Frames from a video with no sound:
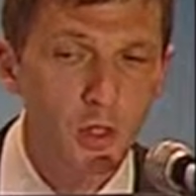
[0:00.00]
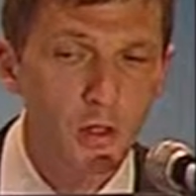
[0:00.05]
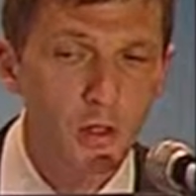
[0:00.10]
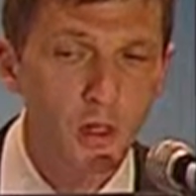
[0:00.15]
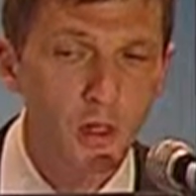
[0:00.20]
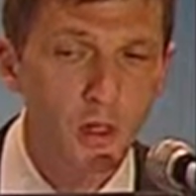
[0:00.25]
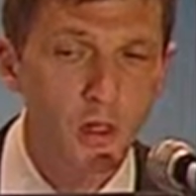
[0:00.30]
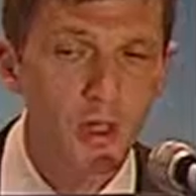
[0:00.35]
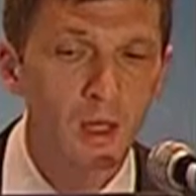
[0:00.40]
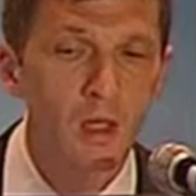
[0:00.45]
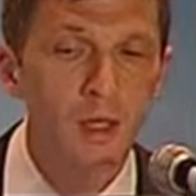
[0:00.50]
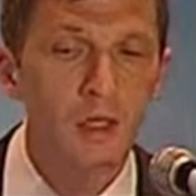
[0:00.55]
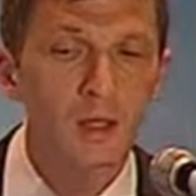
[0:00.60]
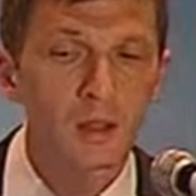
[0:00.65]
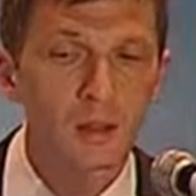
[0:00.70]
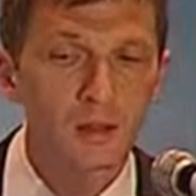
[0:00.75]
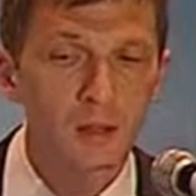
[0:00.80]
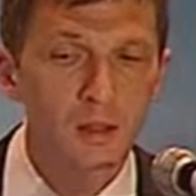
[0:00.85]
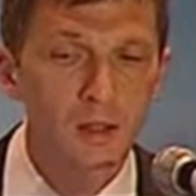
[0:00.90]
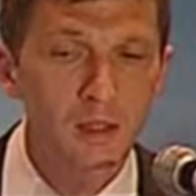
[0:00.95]

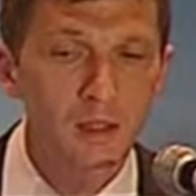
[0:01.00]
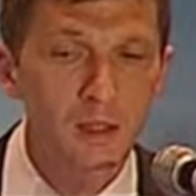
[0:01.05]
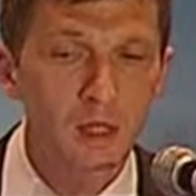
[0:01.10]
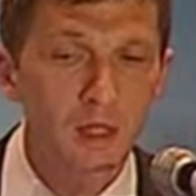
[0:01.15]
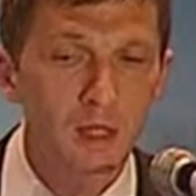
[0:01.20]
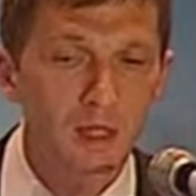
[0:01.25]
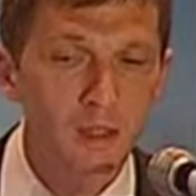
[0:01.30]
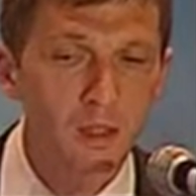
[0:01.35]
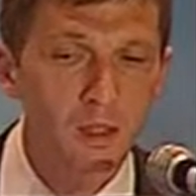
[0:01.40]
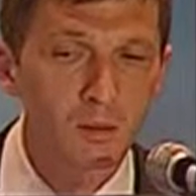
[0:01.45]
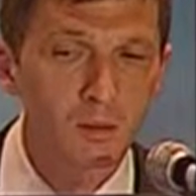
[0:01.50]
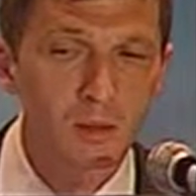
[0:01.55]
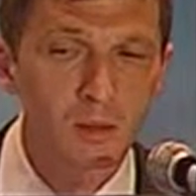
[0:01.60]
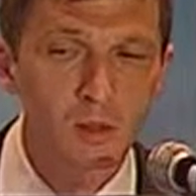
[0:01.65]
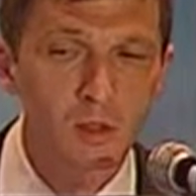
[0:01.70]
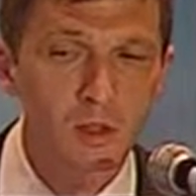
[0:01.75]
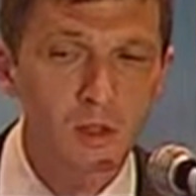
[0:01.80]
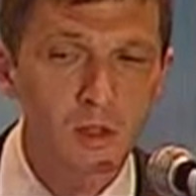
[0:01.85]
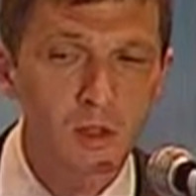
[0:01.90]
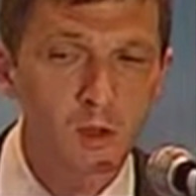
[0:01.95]
different resolution
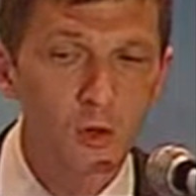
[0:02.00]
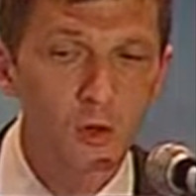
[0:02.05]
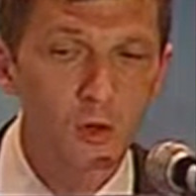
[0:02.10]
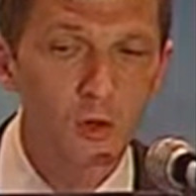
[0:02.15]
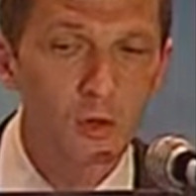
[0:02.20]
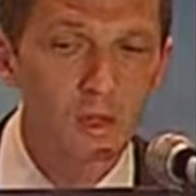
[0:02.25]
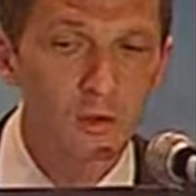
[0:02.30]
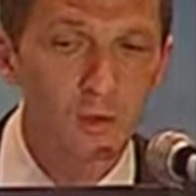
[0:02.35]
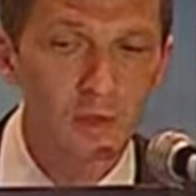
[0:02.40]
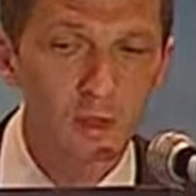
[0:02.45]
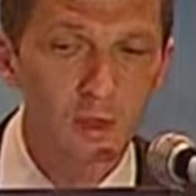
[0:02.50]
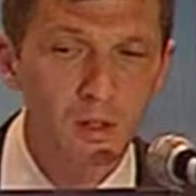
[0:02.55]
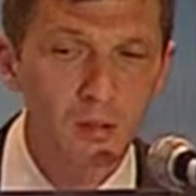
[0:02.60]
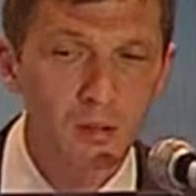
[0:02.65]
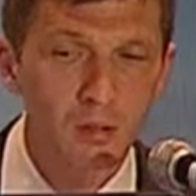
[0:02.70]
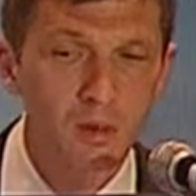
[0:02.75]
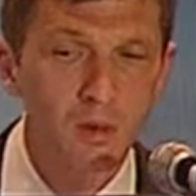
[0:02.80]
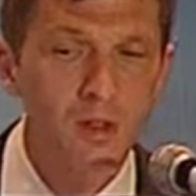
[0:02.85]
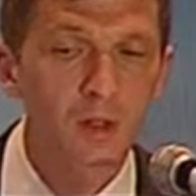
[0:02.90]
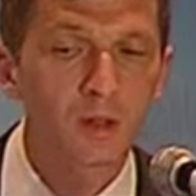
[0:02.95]
of images.
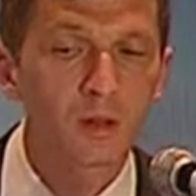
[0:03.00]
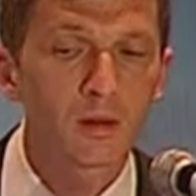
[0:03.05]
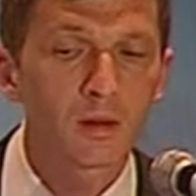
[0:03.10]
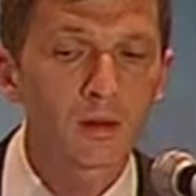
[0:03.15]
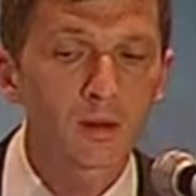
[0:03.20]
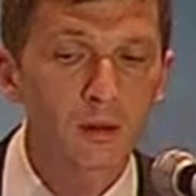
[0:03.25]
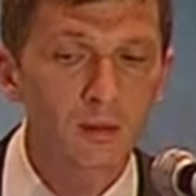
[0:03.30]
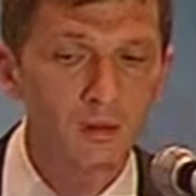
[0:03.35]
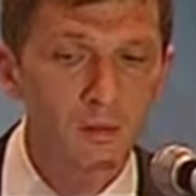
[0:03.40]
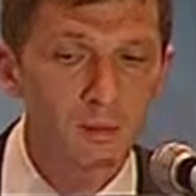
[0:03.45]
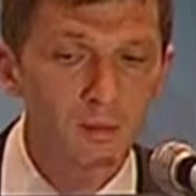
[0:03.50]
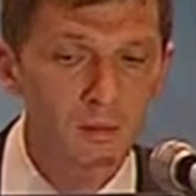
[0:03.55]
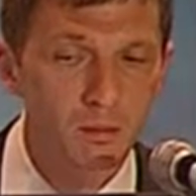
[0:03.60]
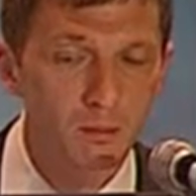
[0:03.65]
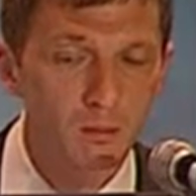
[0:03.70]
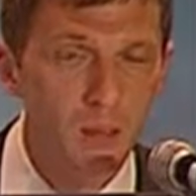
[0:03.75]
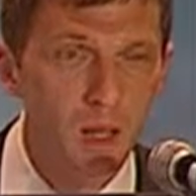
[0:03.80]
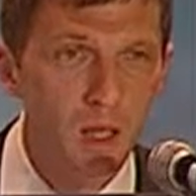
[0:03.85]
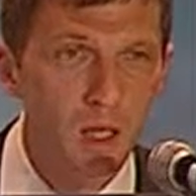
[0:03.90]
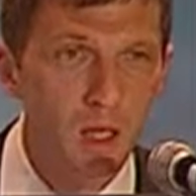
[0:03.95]
The
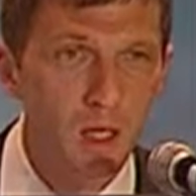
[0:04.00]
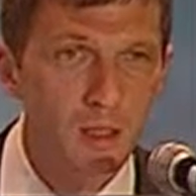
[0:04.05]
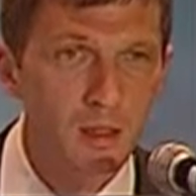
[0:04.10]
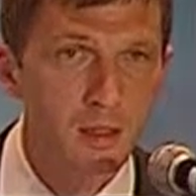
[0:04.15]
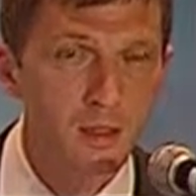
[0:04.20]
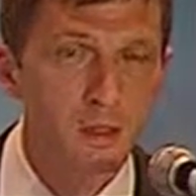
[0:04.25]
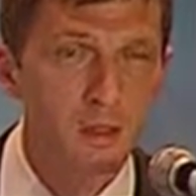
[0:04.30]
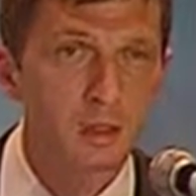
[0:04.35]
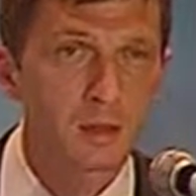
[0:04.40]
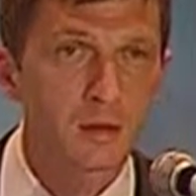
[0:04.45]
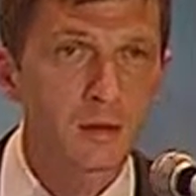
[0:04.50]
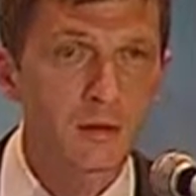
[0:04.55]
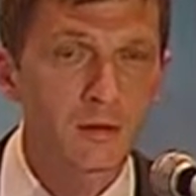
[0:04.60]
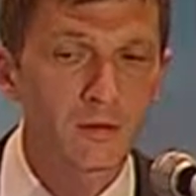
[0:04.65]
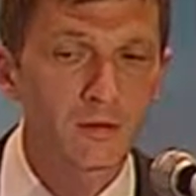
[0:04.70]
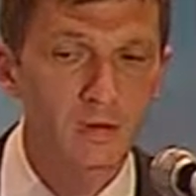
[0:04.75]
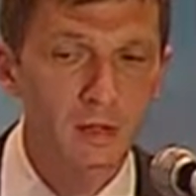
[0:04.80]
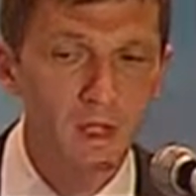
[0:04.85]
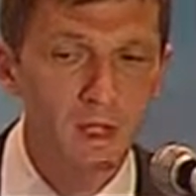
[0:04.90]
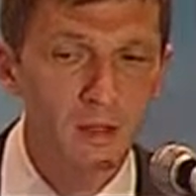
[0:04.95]
light green
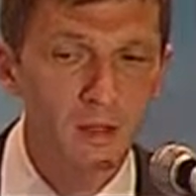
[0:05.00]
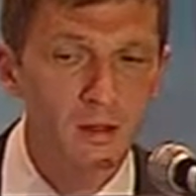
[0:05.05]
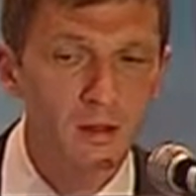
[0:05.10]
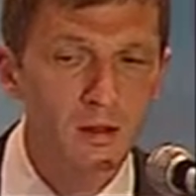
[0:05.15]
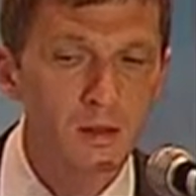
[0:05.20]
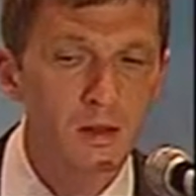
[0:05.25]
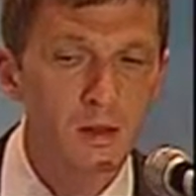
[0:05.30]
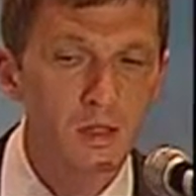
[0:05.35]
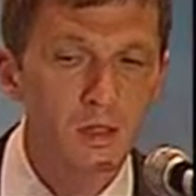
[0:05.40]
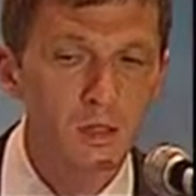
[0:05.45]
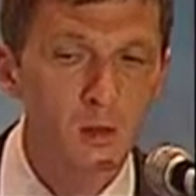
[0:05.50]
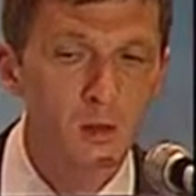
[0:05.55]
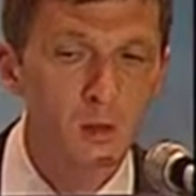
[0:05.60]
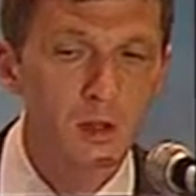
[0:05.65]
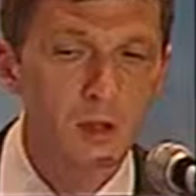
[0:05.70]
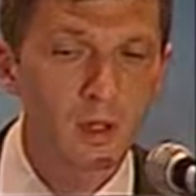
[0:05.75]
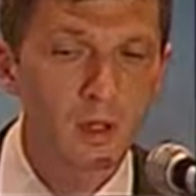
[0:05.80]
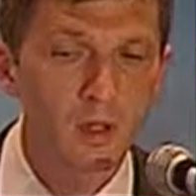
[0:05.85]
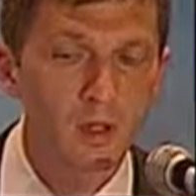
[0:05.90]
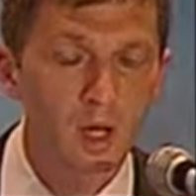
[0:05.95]
color shows the
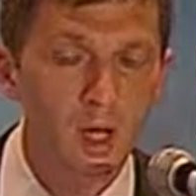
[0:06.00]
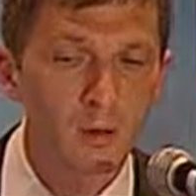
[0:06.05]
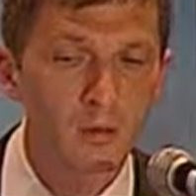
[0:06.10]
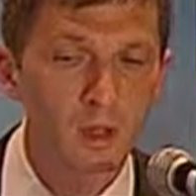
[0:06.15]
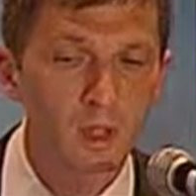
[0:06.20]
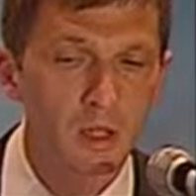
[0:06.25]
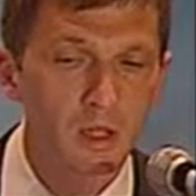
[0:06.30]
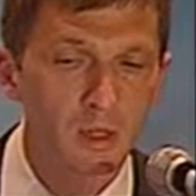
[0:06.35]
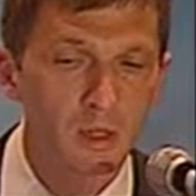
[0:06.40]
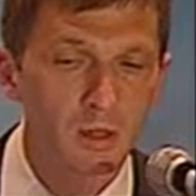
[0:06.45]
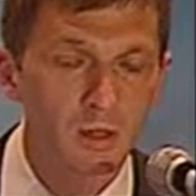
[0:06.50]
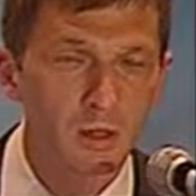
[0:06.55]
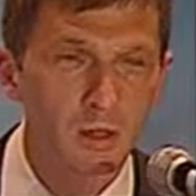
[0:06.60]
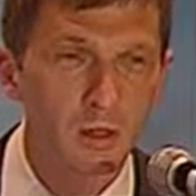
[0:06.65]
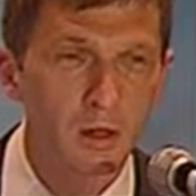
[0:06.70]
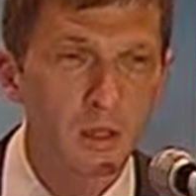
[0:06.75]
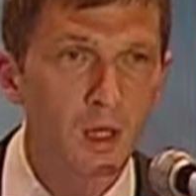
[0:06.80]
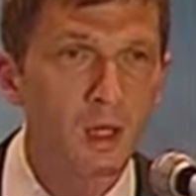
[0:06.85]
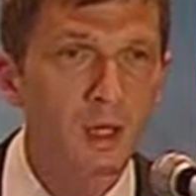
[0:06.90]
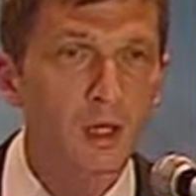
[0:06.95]
whole area
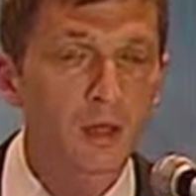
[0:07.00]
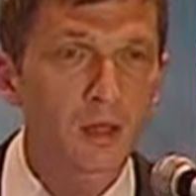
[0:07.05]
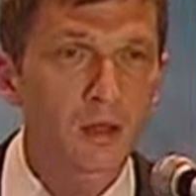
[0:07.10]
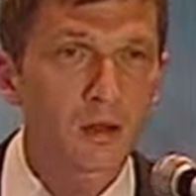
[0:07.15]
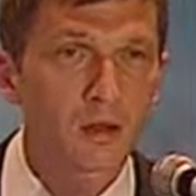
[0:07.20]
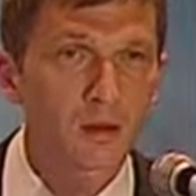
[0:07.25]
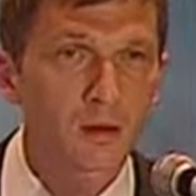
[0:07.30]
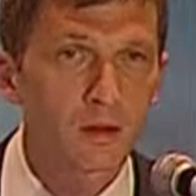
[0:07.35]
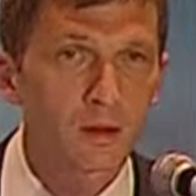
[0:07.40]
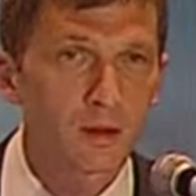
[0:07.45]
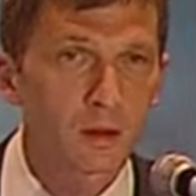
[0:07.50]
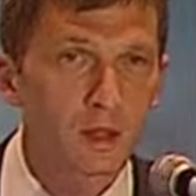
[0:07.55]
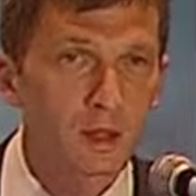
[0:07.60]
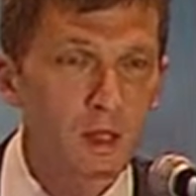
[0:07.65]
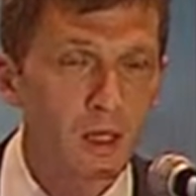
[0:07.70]
of the site,